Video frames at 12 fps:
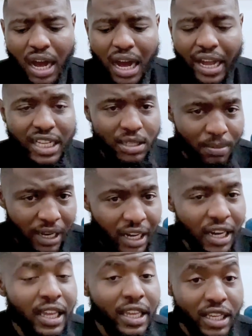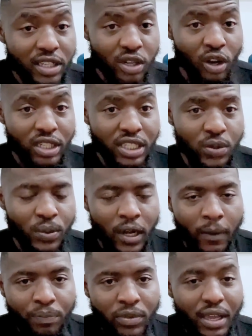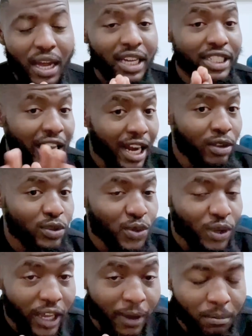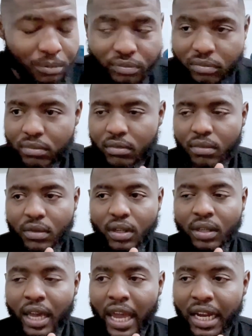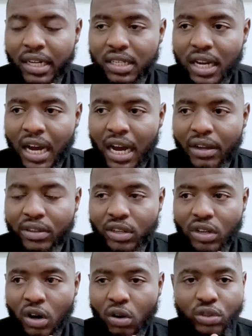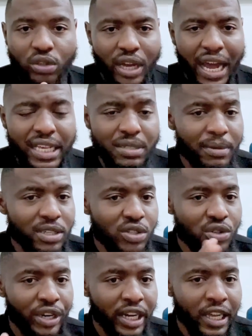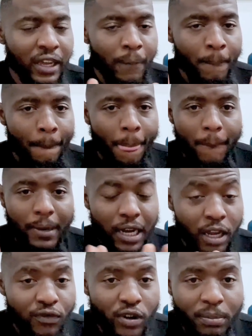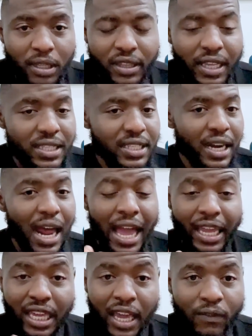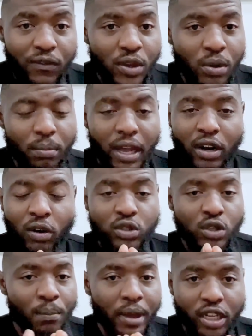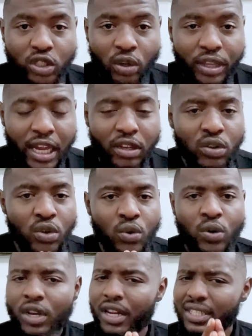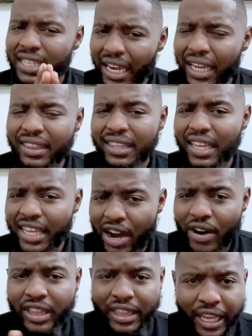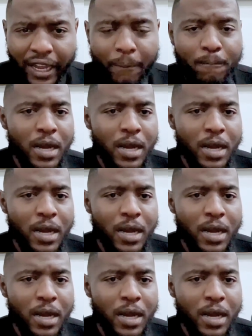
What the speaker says: explaining his loss as well. Shout out to him. And, you guys must really learn from the things that I gave you and also make sure that you take a thing here and there.